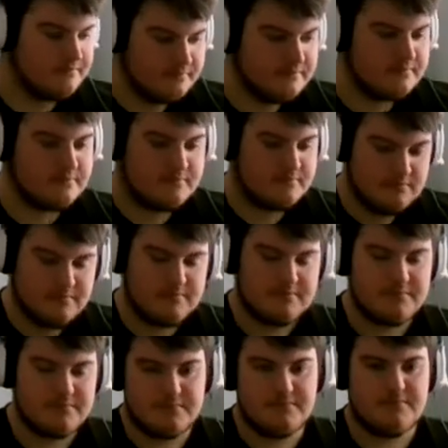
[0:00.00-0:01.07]

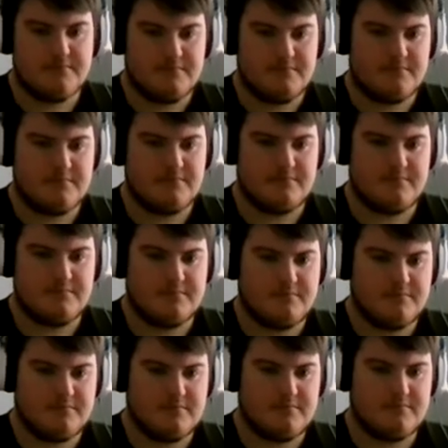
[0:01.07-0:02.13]

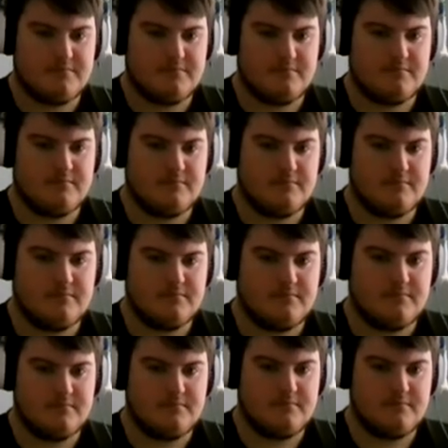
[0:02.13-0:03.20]

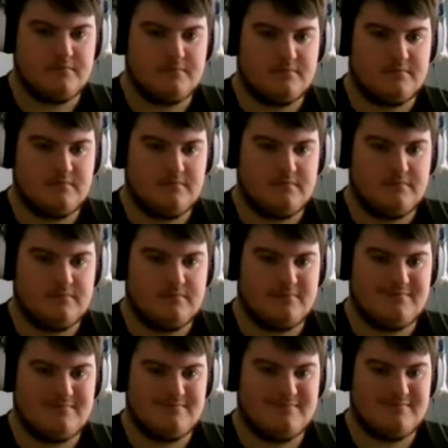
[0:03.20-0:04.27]

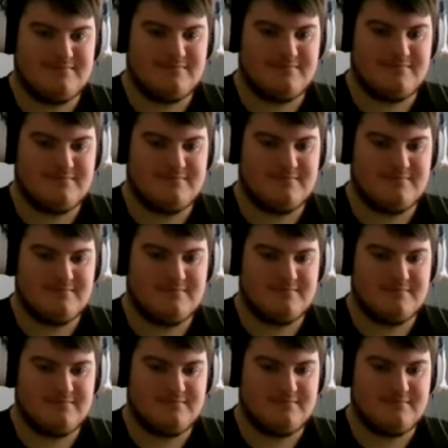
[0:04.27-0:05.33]

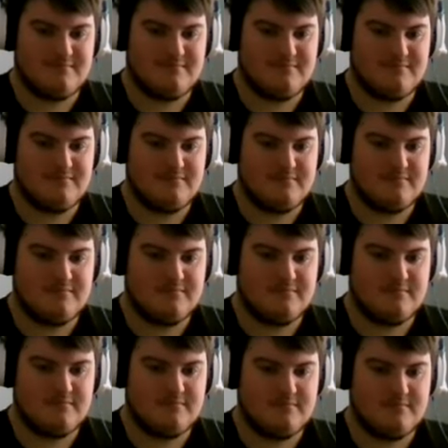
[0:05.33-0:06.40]

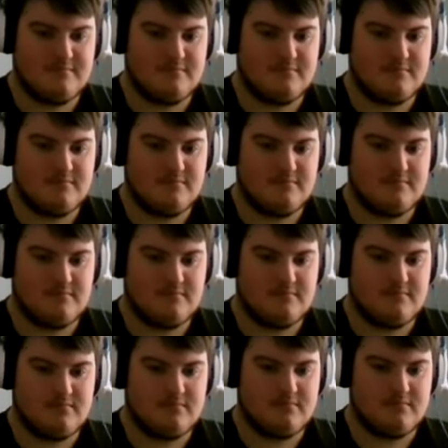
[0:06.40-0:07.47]

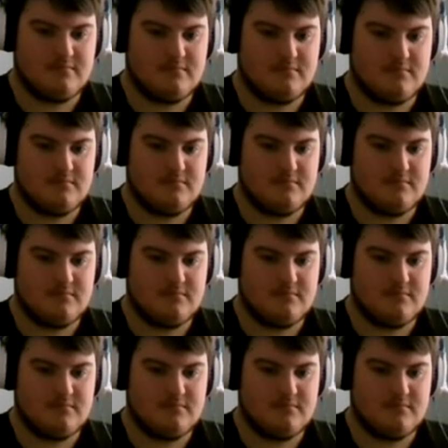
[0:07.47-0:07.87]
(not speaking)